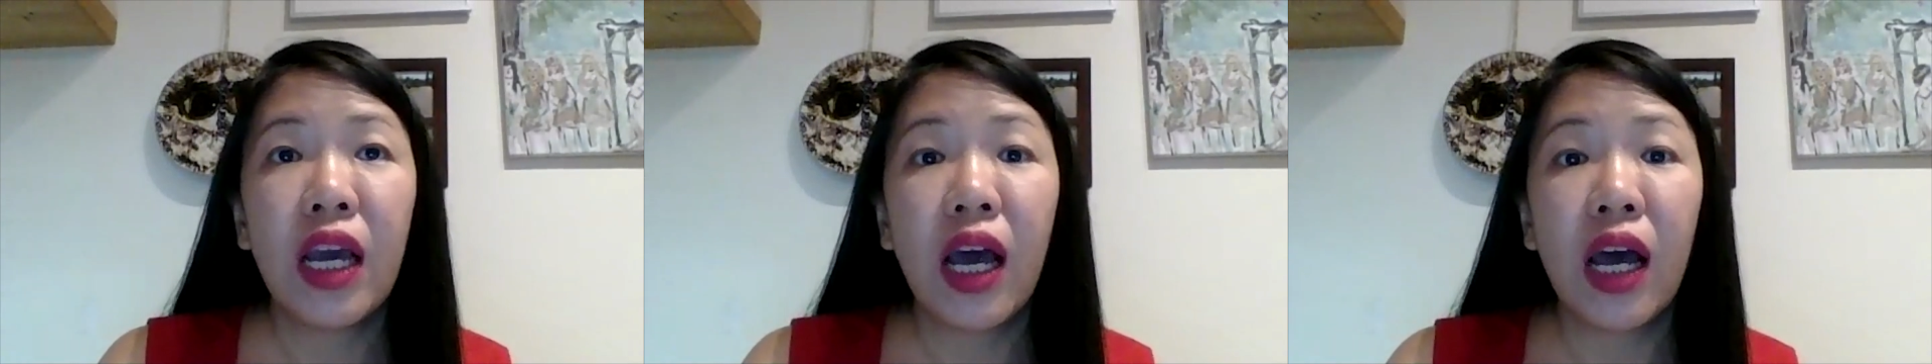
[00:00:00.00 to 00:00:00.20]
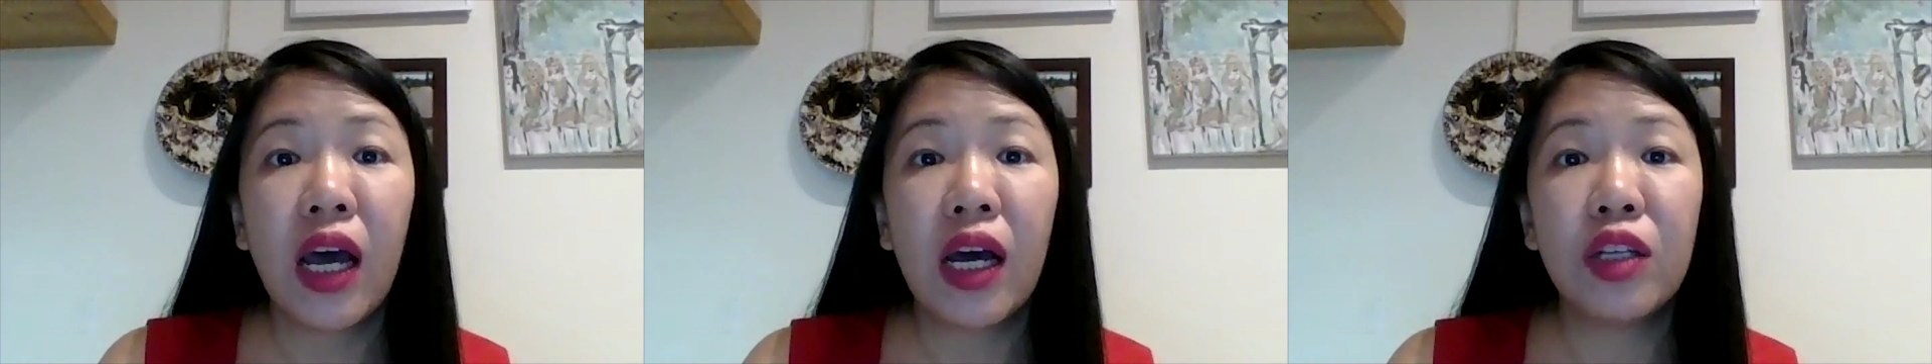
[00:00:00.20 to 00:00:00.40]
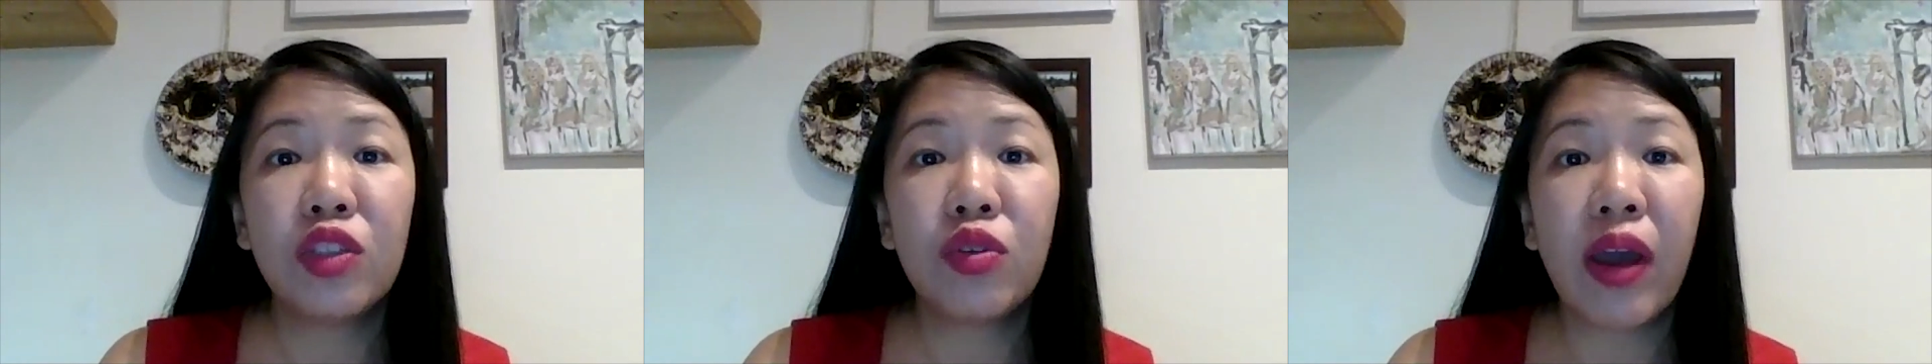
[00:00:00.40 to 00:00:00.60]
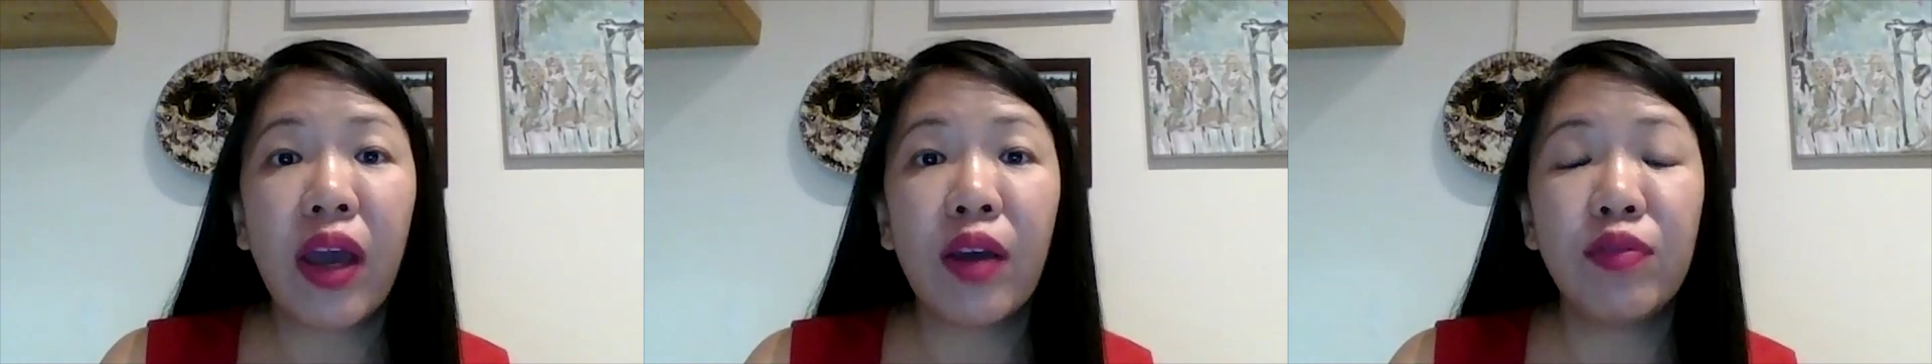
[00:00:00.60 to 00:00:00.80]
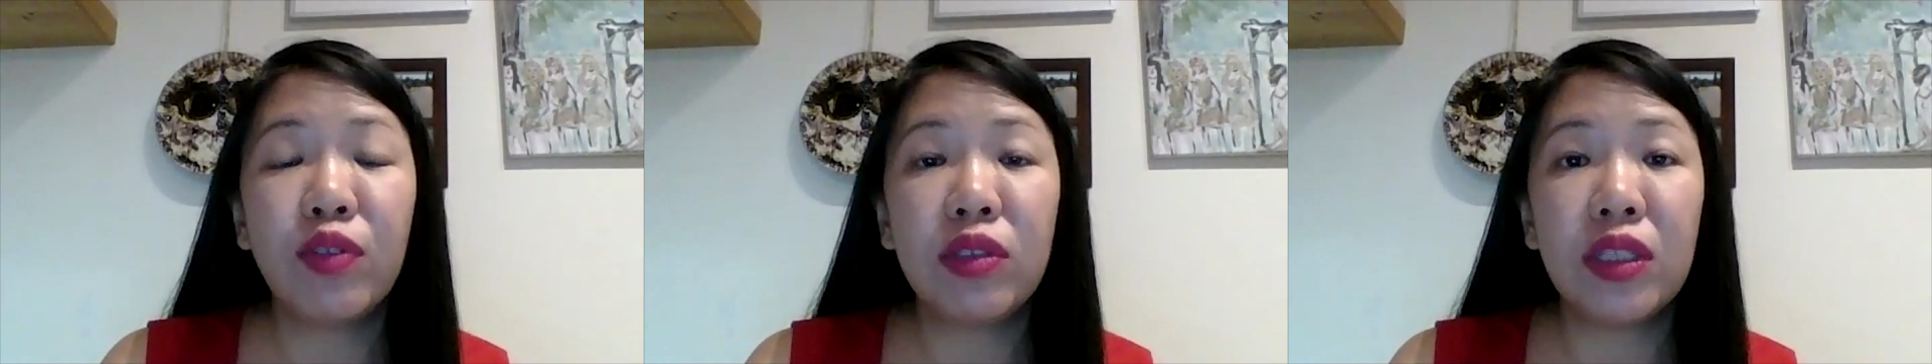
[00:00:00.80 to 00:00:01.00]
to
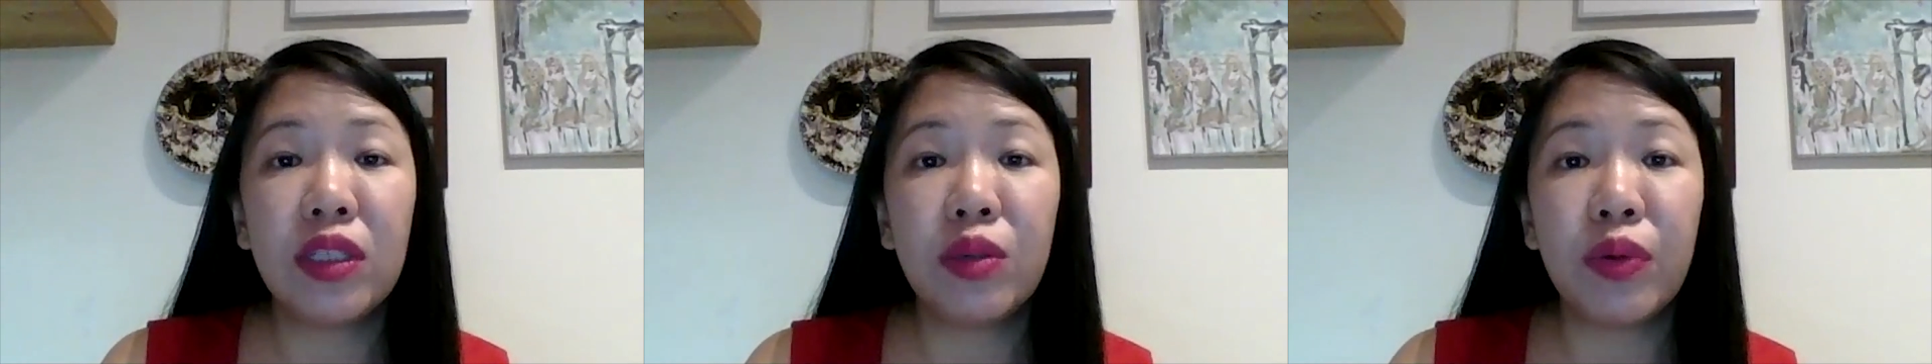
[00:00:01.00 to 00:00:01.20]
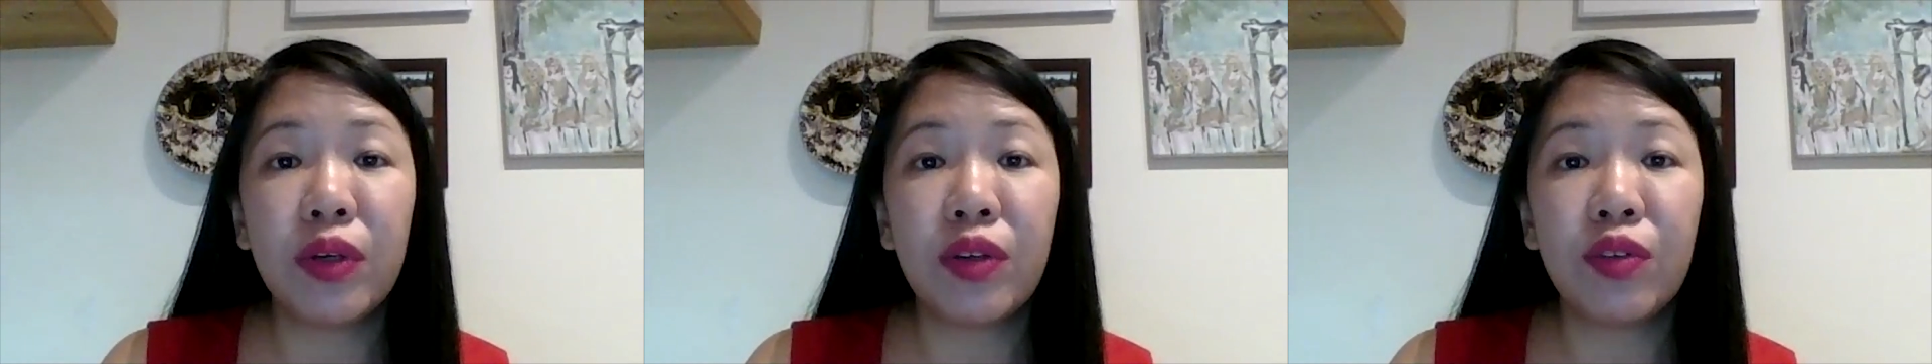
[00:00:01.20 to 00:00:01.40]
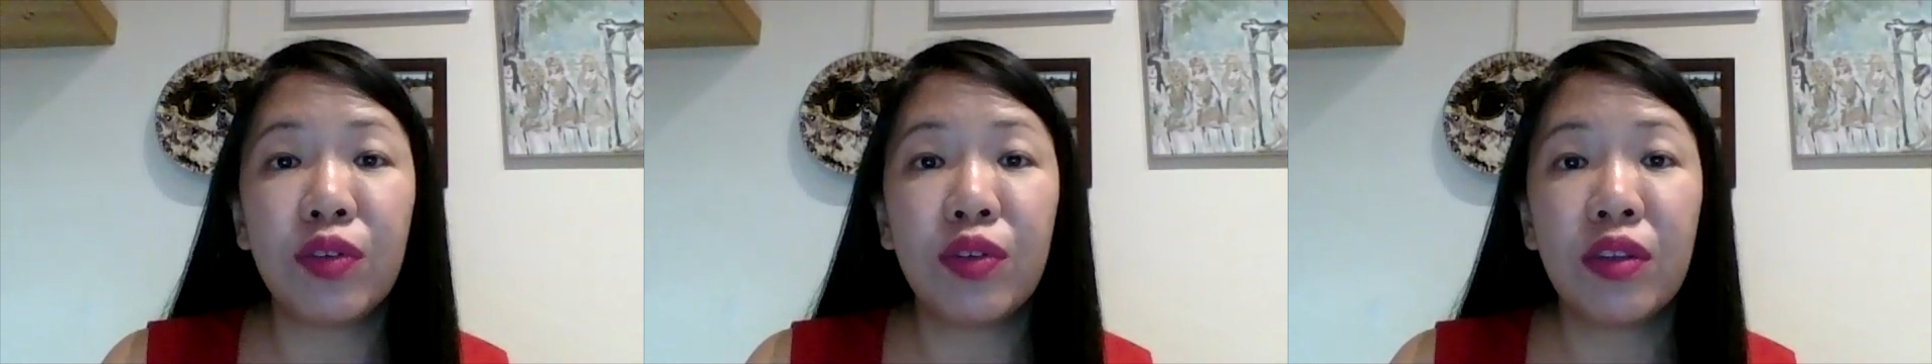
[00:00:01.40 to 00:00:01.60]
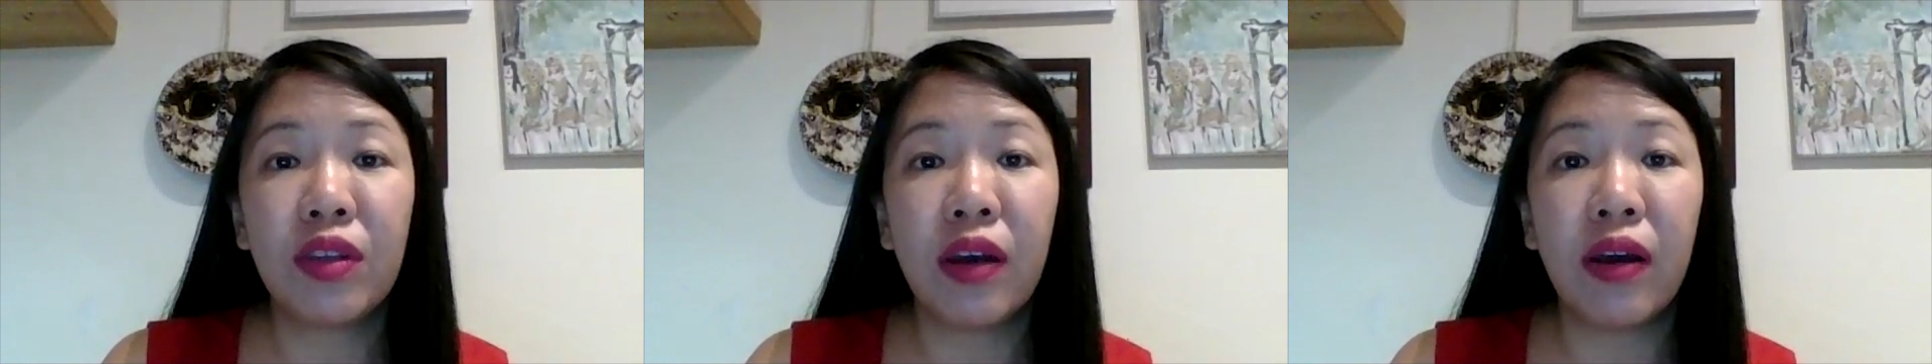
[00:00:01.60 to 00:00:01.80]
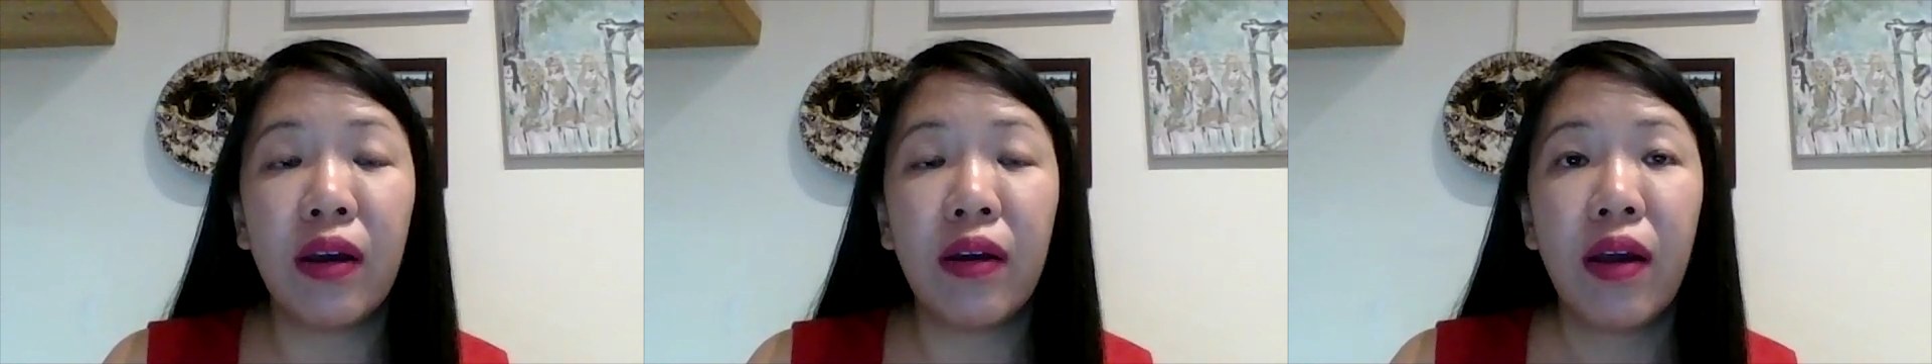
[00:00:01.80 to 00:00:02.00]
have to deal with
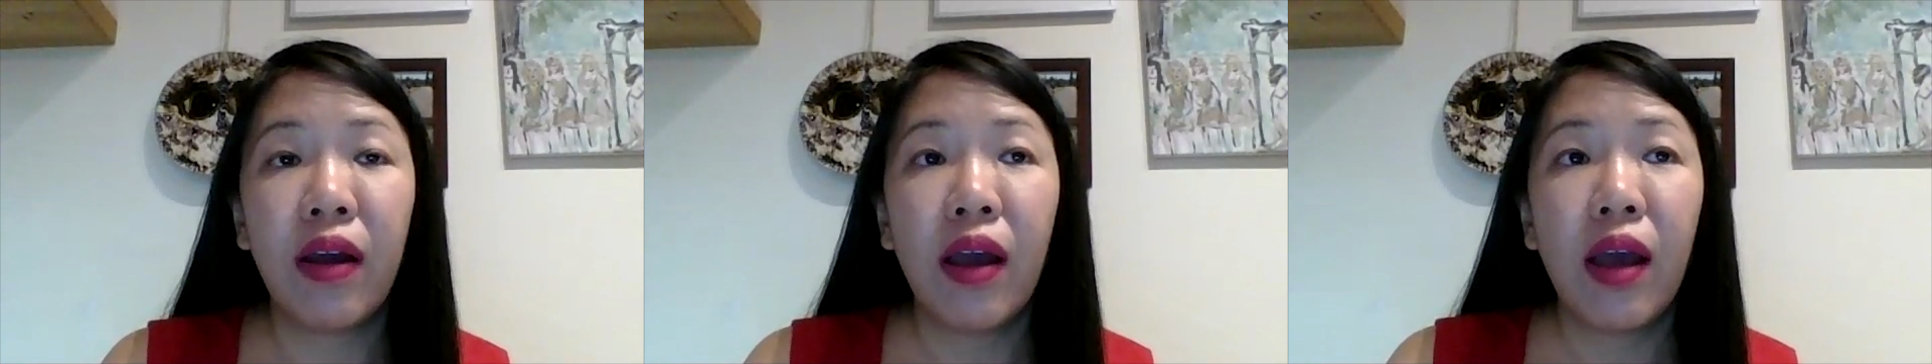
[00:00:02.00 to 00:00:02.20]
the